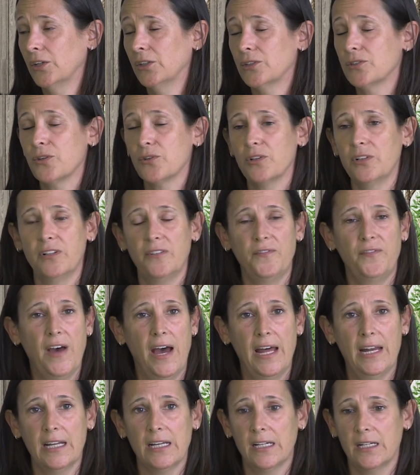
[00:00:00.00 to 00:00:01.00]
So the
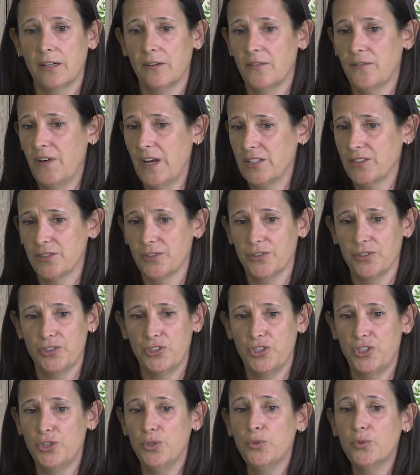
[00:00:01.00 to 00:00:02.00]
lymphatic vessels
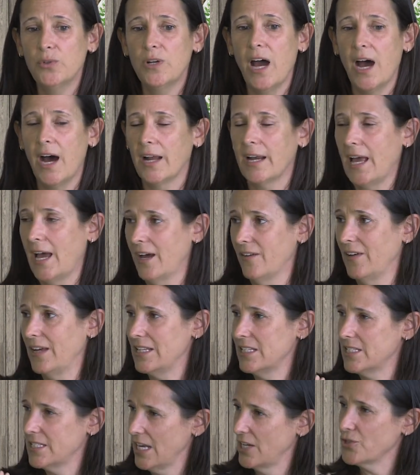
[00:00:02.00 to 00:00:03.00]
do not have a
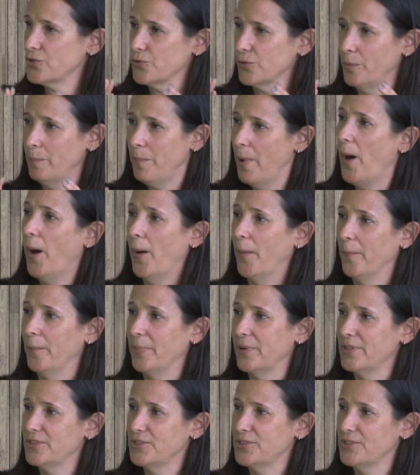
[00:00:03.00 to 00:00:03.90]
central pump